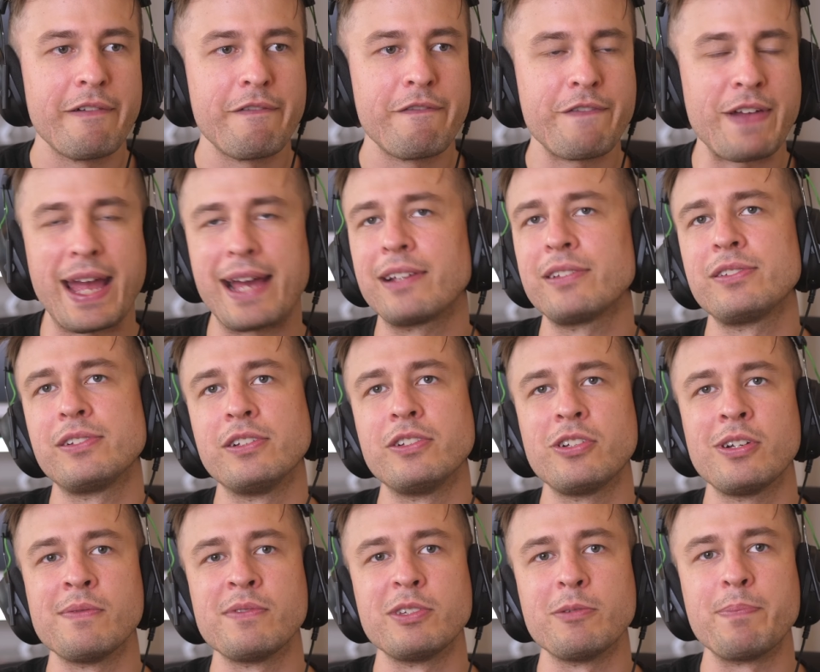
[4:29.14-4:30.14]
fast in
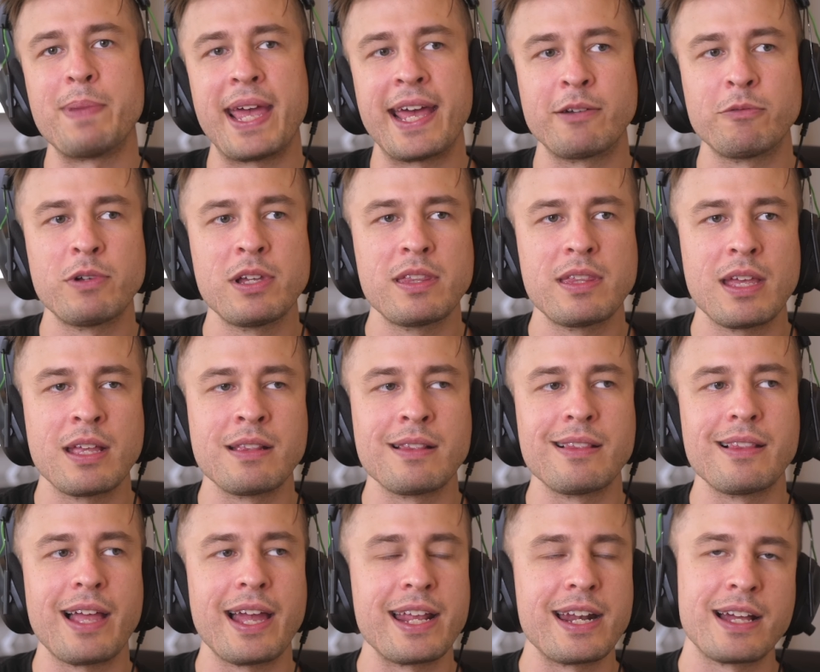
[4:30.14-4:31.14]
terms of bandwidth
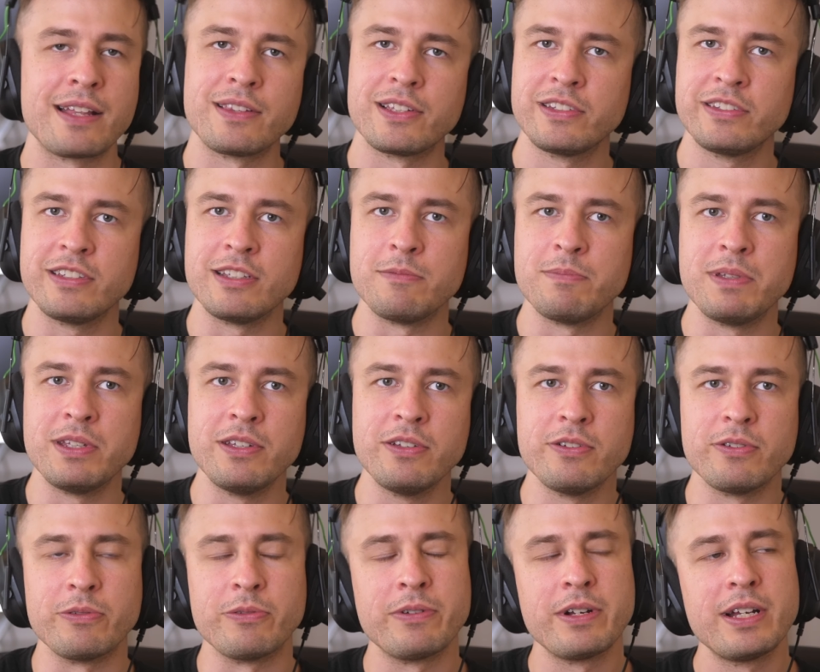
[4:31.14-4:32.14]
and light on the
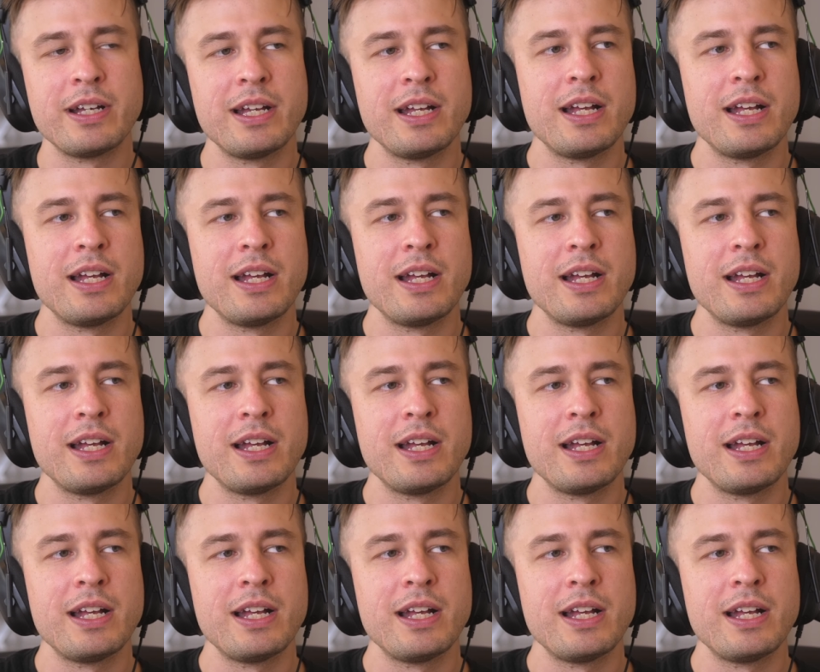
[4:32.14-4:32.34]
CPU.